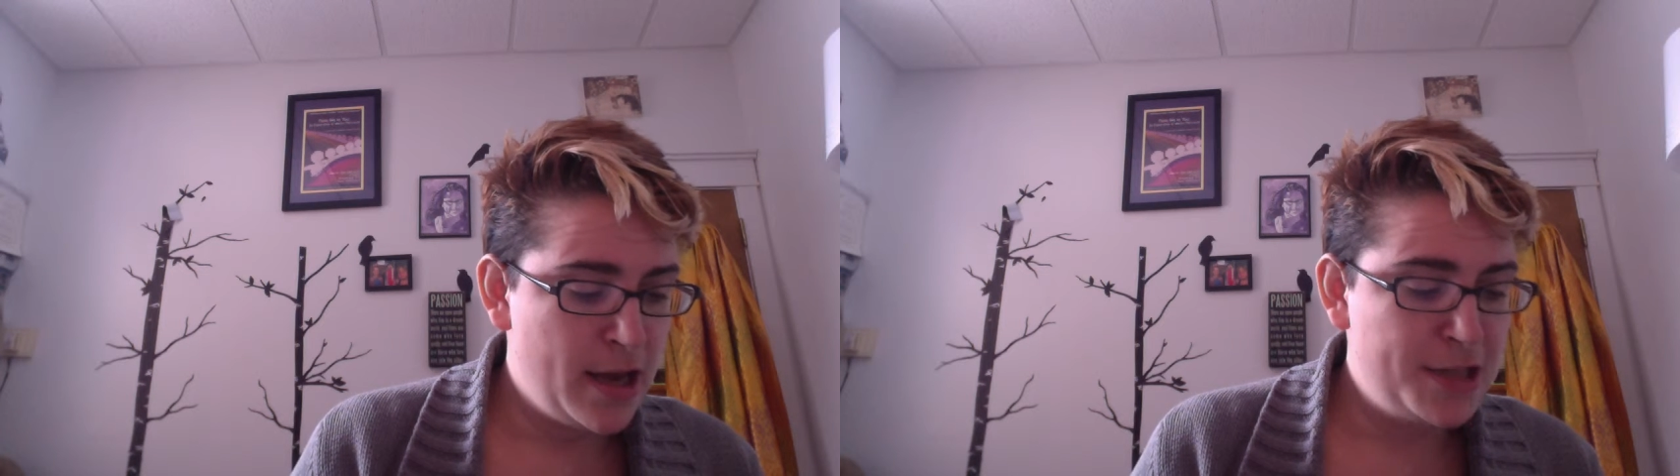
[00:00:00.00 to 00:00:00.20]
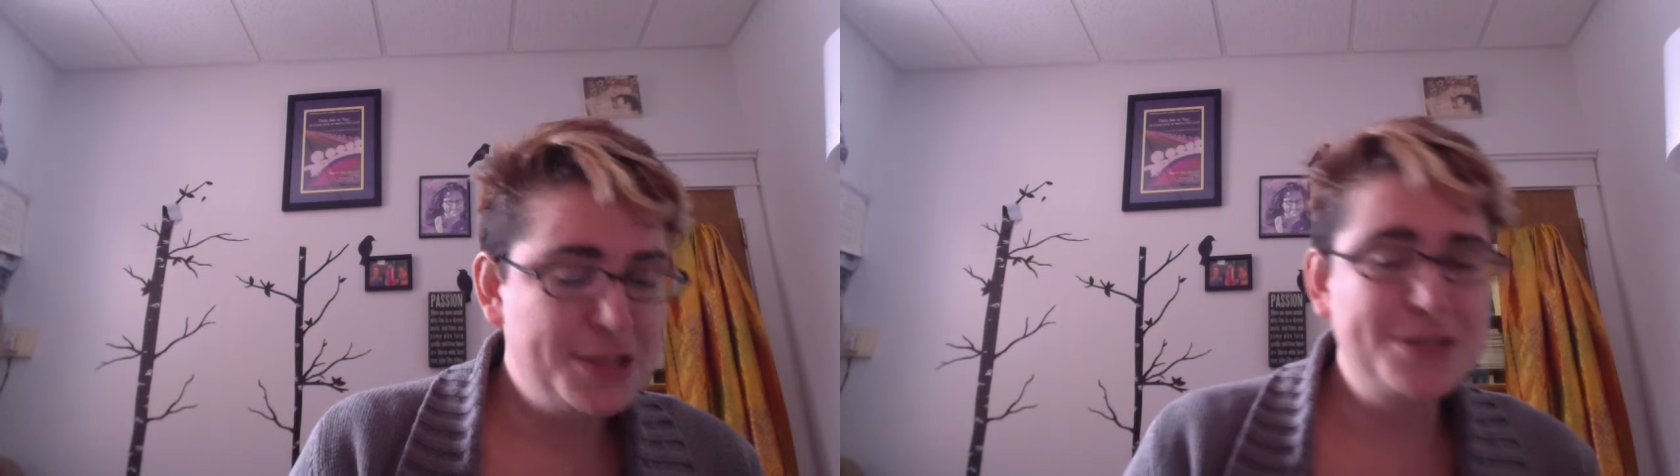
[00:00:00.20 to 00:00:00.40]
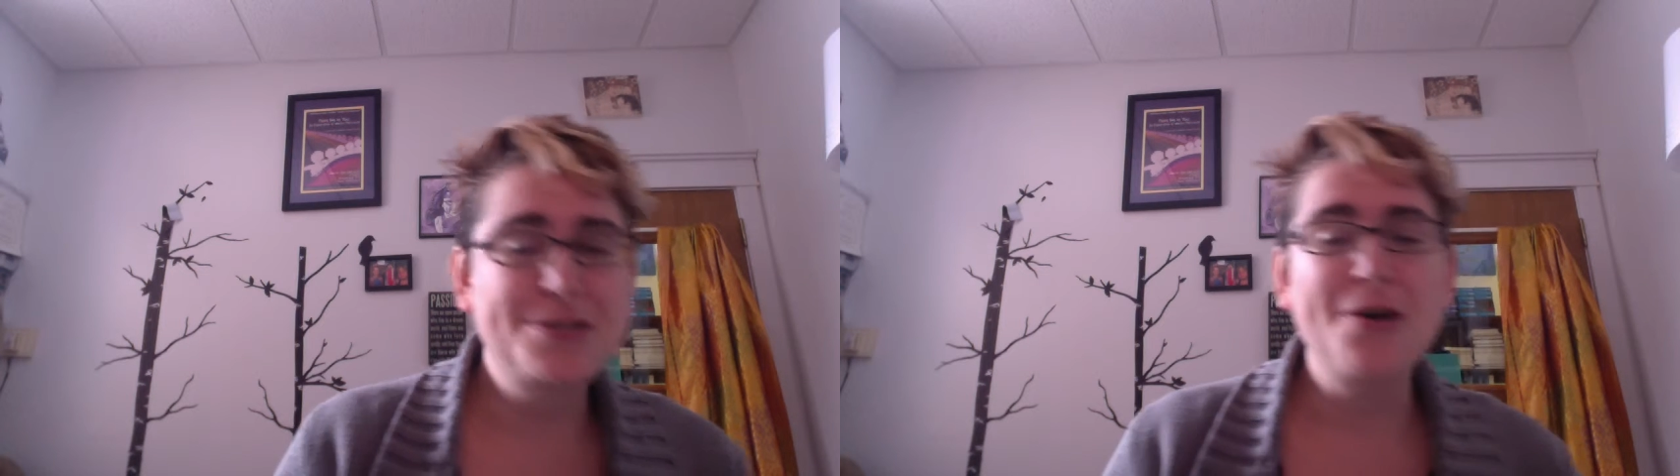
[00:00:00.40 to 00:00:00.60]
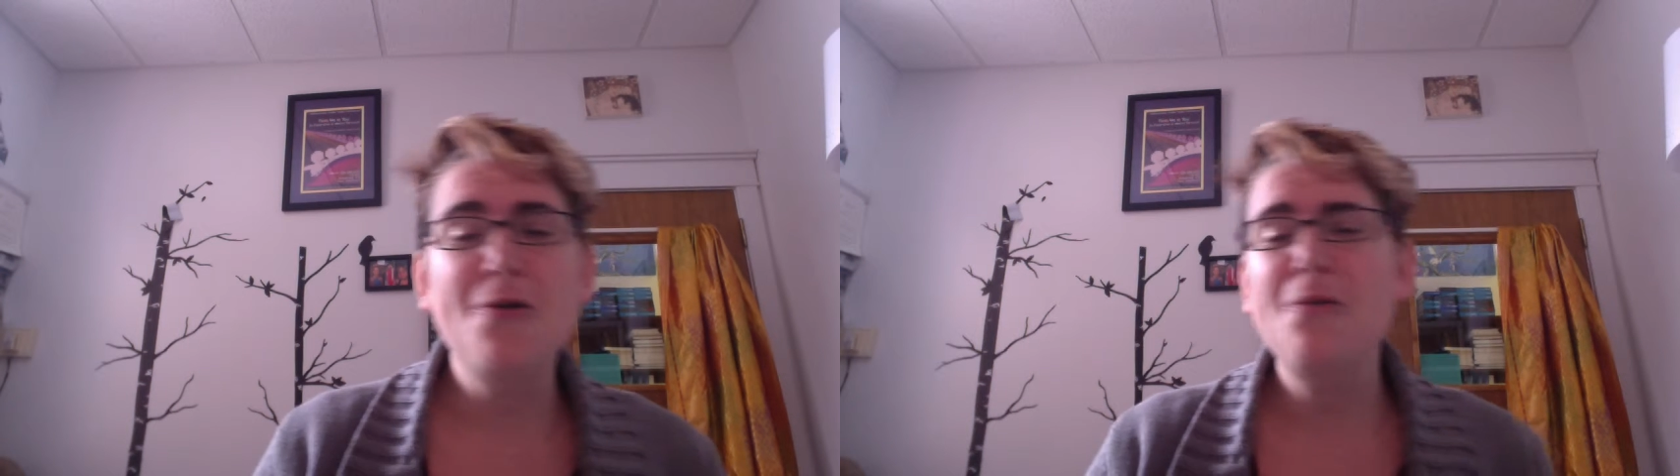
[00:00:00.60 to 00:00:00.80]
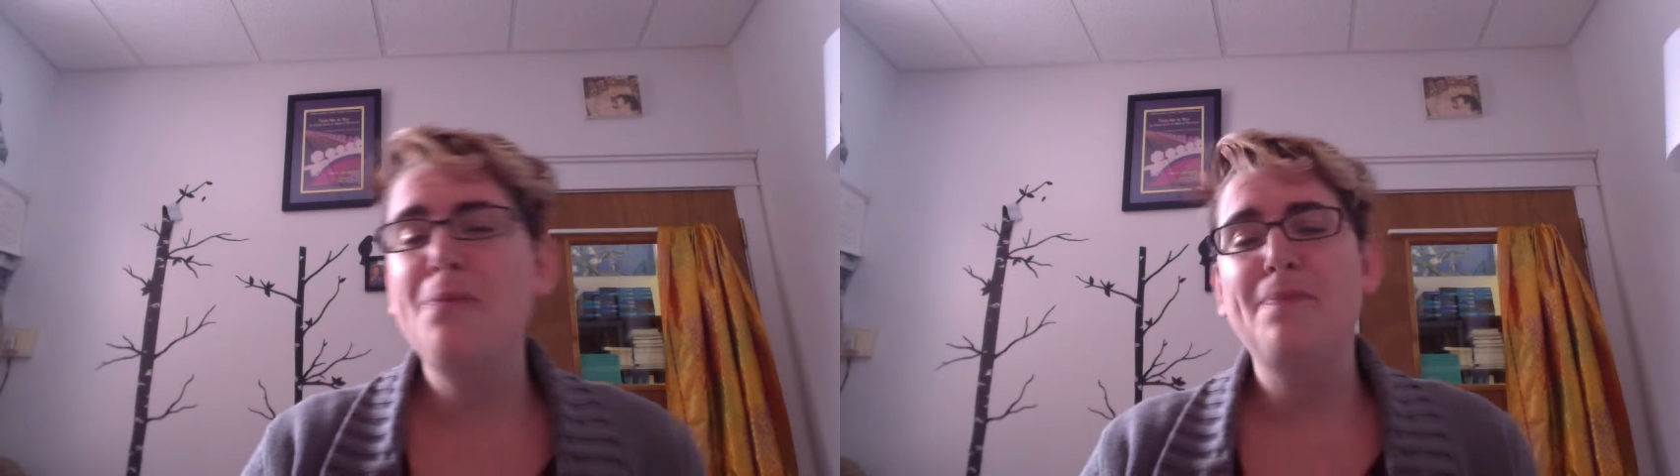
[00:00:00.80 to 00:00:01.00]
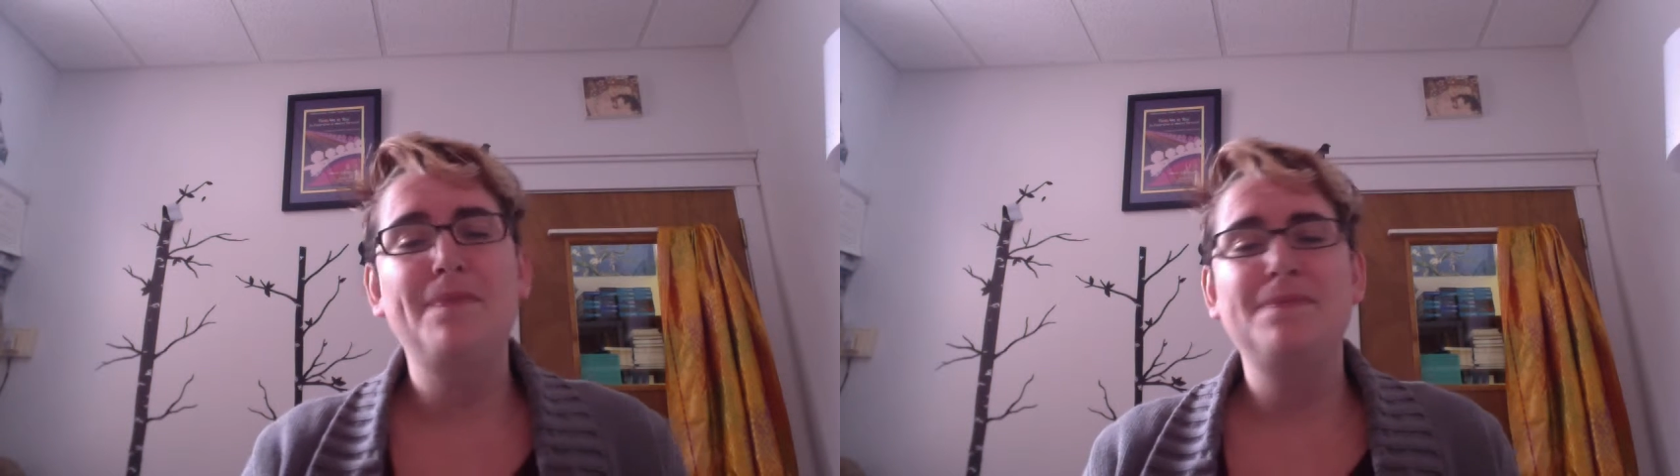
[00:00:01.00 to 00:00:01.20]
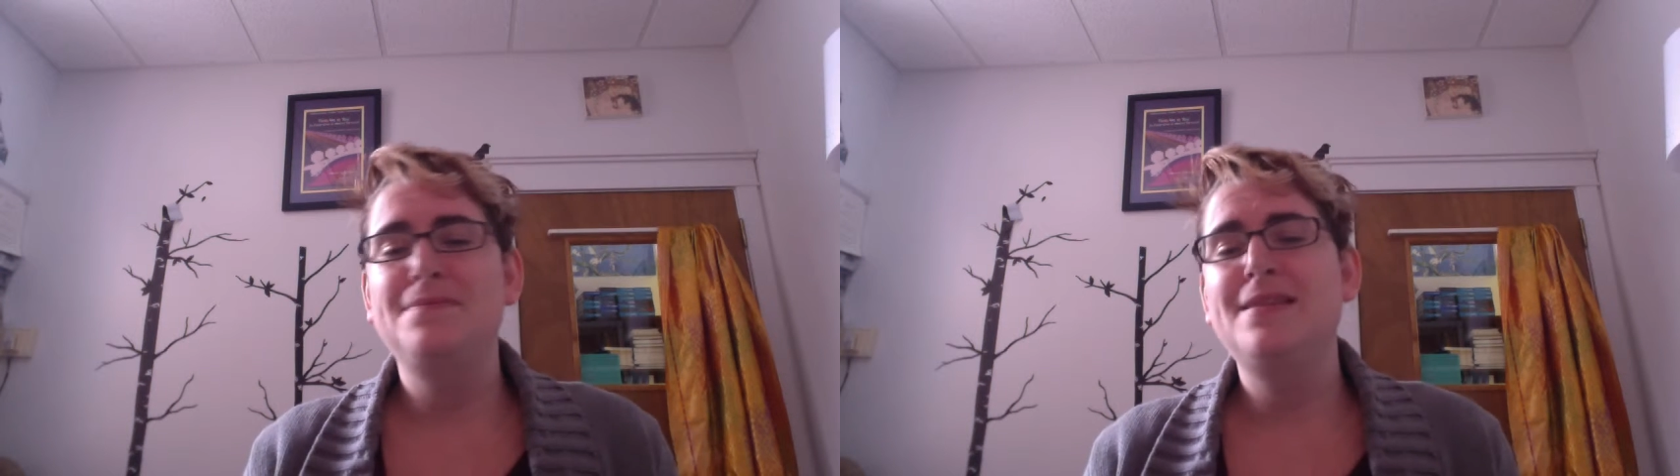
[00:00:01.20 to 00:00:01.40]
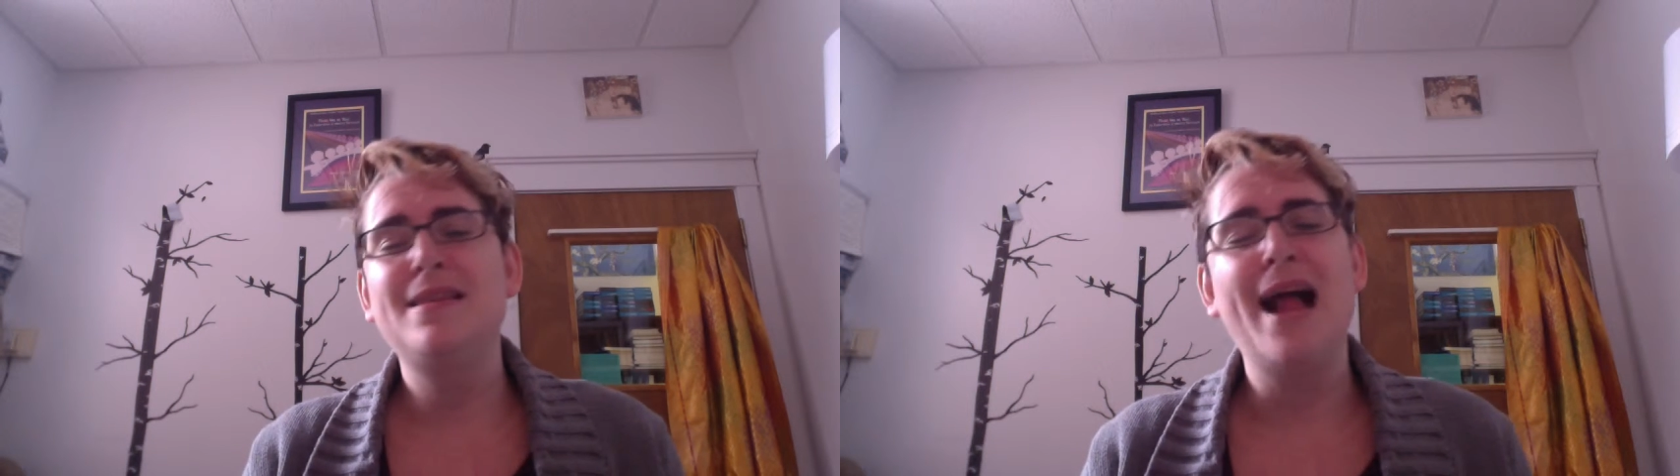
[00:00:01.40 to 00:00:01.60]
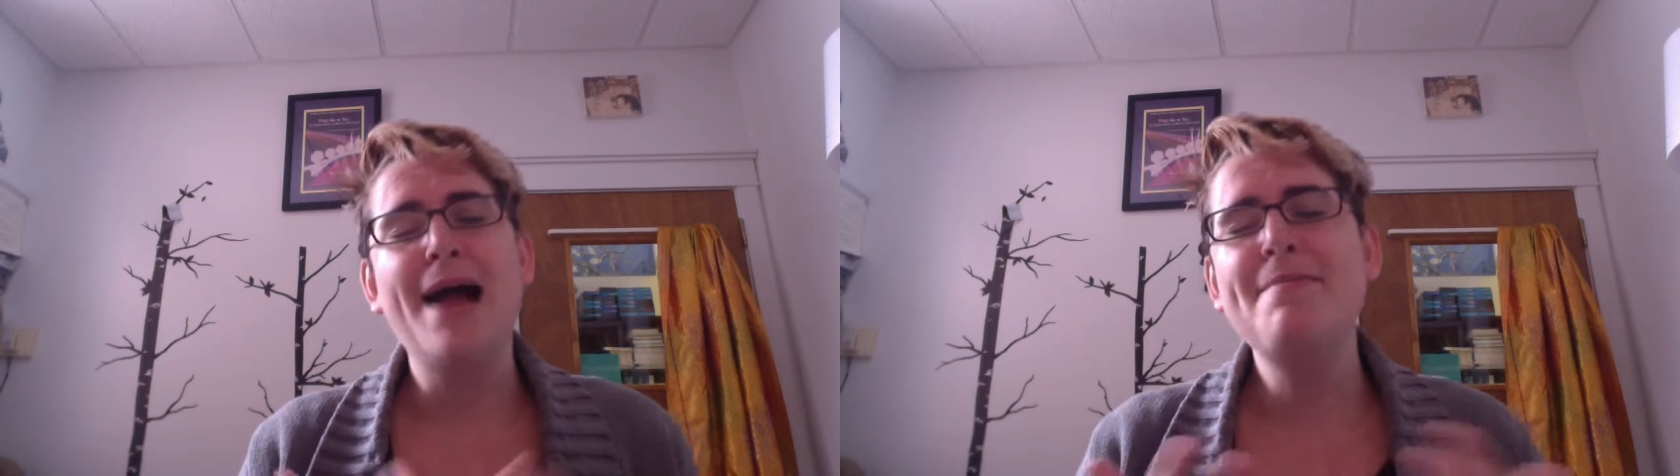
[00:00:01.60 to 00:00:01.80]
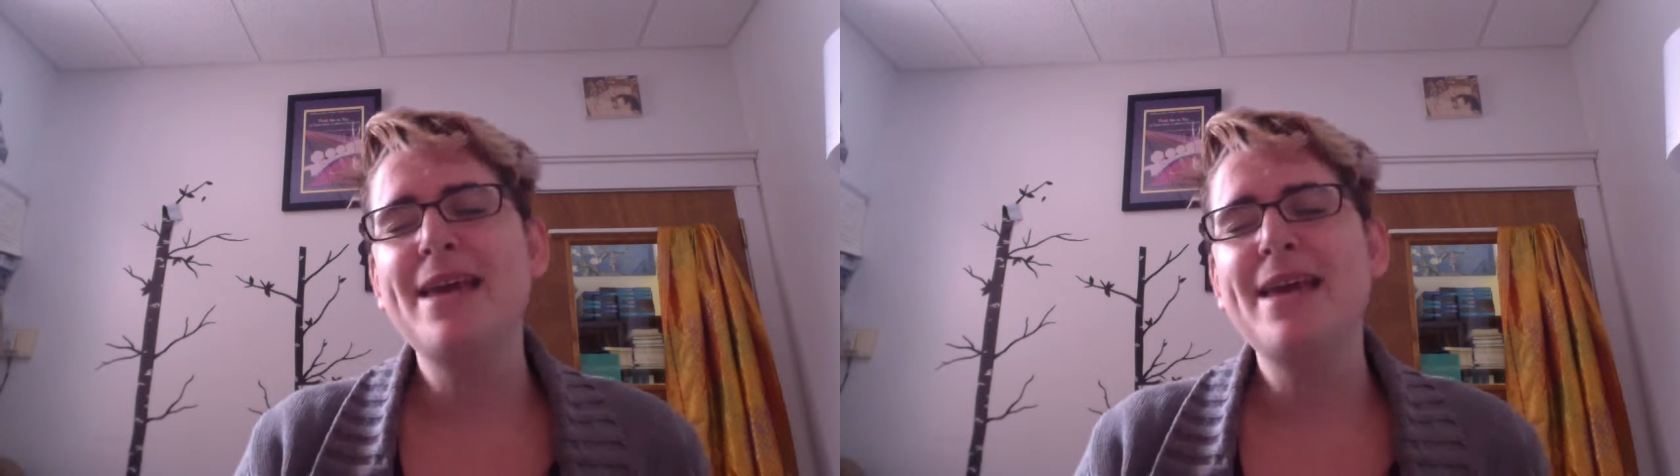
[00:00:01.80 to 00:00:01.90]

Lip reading: So I